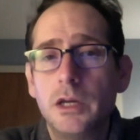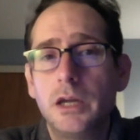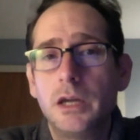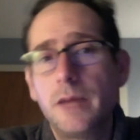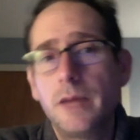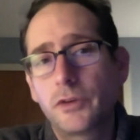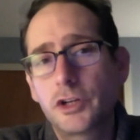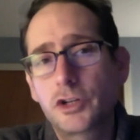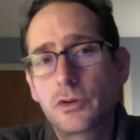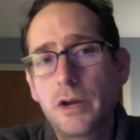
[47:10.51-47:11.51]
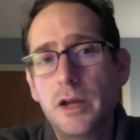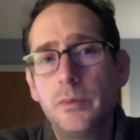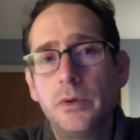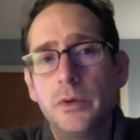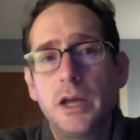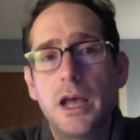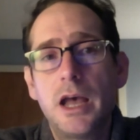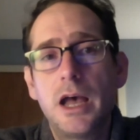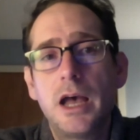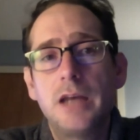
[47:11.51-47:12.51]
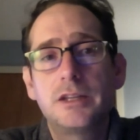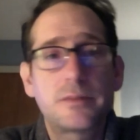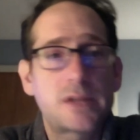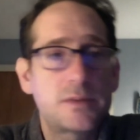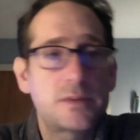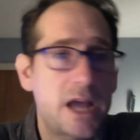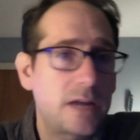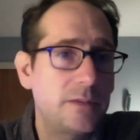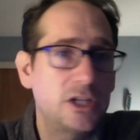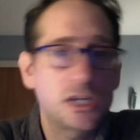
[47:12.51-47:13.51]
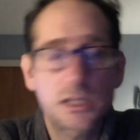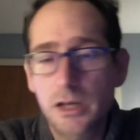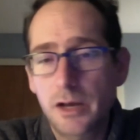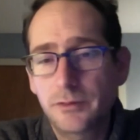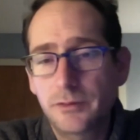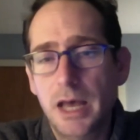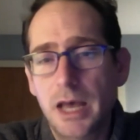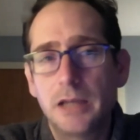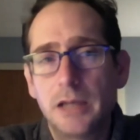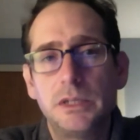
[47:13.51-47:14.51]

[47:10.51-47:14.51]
you aim for a trib and sometimes that can be just enough to uh,